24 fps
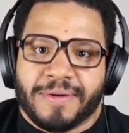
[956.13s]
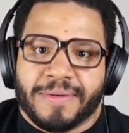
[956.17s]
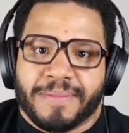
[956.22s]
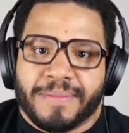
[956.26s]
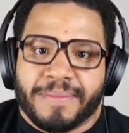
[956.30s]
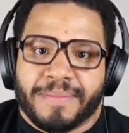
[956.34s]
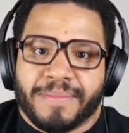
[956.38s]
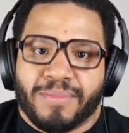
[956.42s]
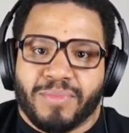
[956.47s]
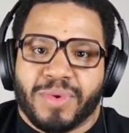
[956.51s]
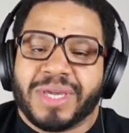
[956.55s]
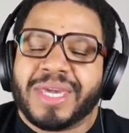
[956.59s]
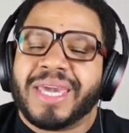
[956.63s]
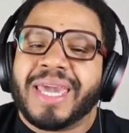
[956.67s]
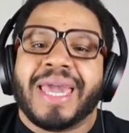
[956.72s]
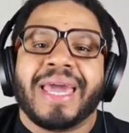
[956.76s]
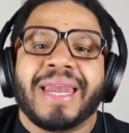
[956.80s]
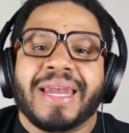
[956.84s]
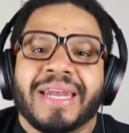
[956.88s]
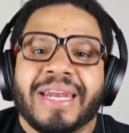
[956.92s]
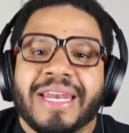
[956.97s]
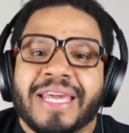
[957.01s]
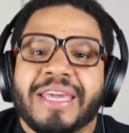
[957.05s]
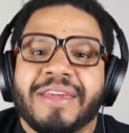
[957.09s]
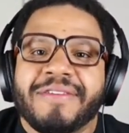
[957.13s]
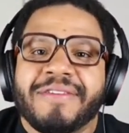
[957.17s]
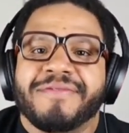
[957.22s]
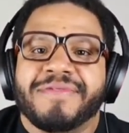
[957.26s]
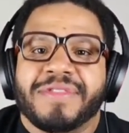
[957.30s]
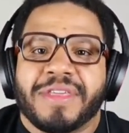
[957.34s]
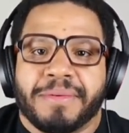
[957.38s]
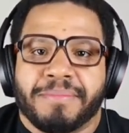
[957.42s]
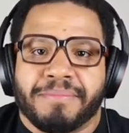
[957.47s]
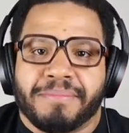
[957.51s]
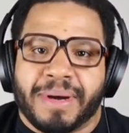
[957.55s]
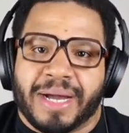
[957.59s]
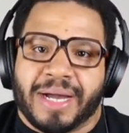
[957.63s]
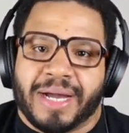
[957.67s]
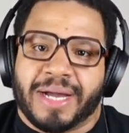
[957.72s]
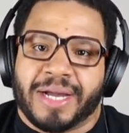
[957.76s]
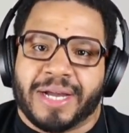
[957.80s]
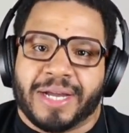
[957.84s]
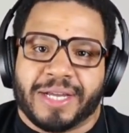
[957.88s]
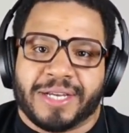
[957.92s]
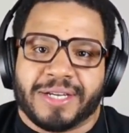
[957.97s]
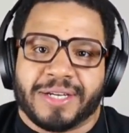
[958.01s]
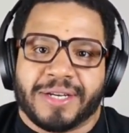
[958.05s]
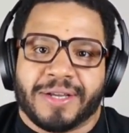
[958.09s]
We can't leave them
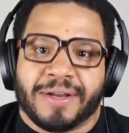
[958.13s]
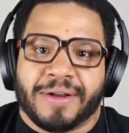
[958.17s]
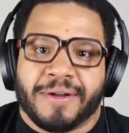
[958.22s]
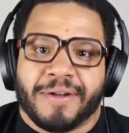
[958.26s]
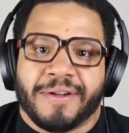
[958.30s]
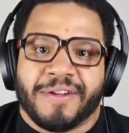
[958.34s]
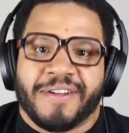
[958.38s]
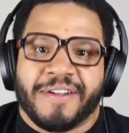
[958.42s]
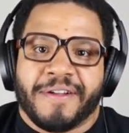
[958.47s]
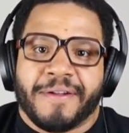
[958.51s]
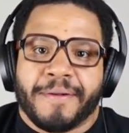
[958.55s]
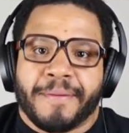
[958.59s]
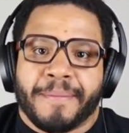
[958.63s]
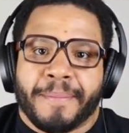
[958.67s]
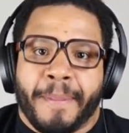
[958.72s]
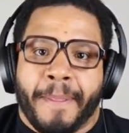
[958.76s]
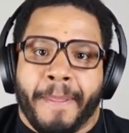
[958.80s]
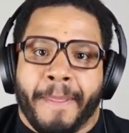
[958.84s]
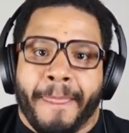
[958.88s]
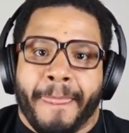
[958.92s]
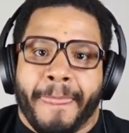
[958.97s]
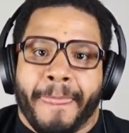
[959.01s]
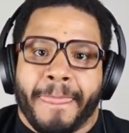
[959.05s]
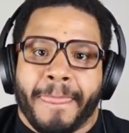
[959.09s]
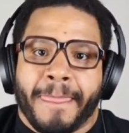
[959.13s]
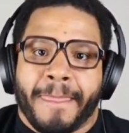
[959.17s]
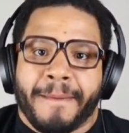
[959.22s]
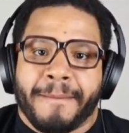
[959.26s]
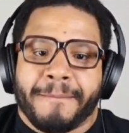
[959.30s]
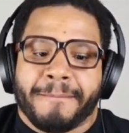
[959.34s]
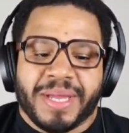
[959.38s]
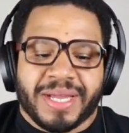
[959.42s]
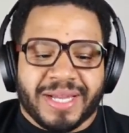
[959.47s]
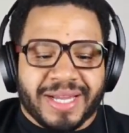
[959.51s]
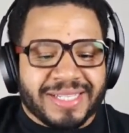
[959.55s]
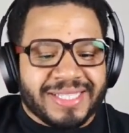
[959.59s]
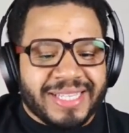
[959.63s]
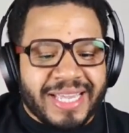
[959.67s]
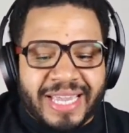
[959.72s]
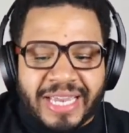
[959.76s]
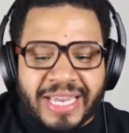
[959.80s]
behind. Because any